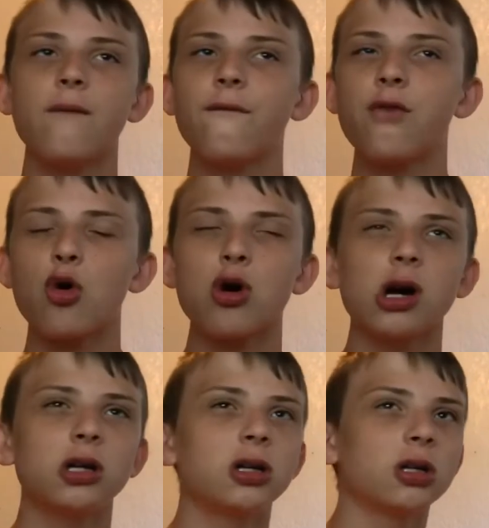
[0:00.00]

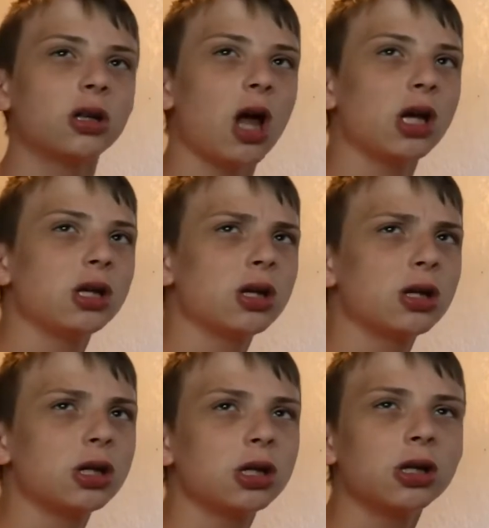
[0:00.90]
for like
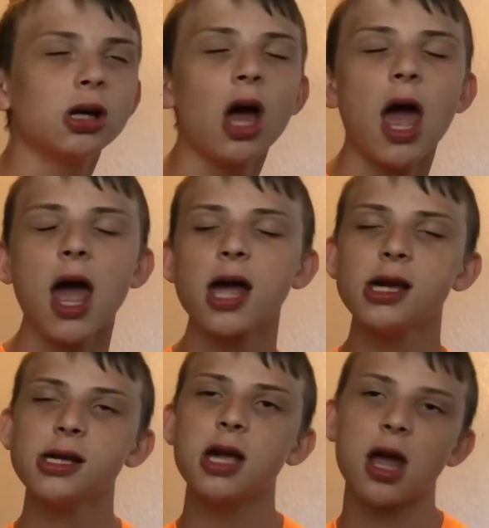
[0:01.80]

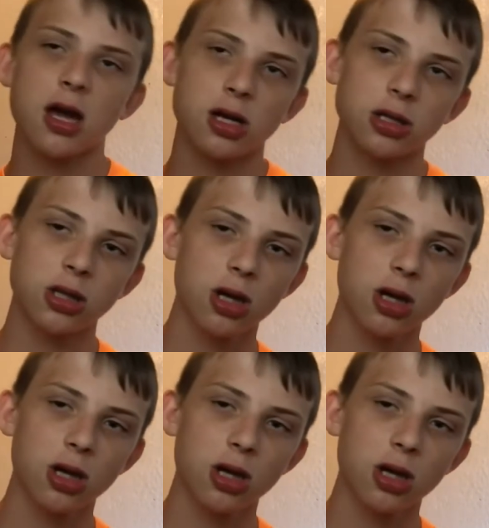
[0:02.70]
8 years.